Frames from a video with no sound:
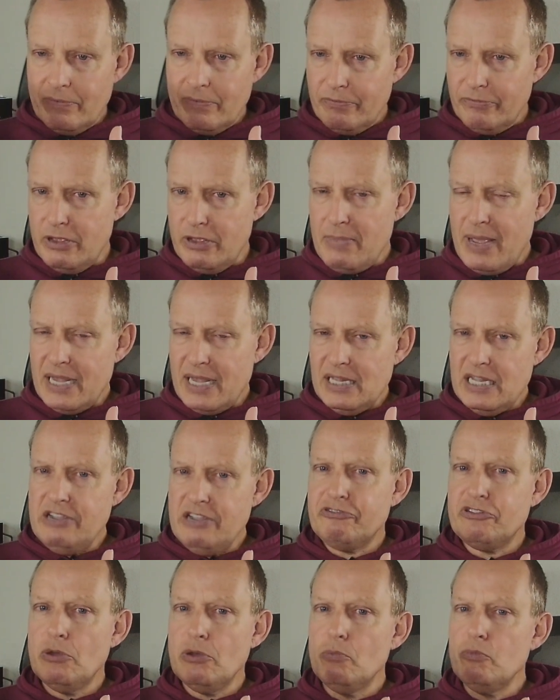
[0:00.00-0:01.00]
we may
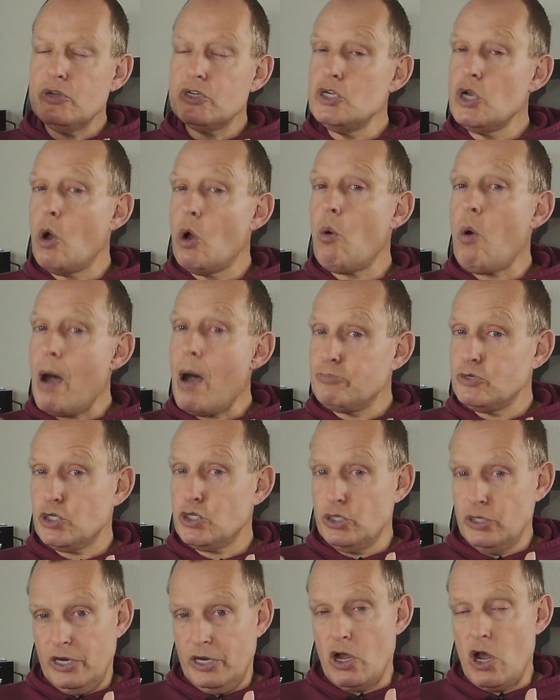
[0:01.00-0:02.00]
leave them with no
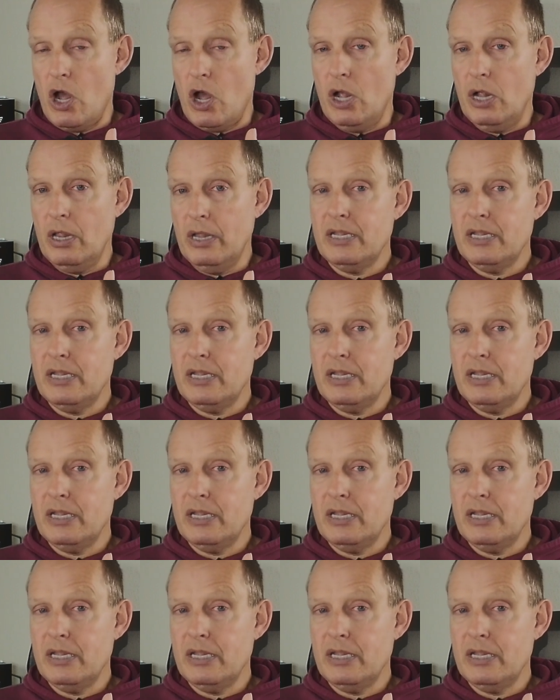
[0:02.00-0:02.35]
option at all,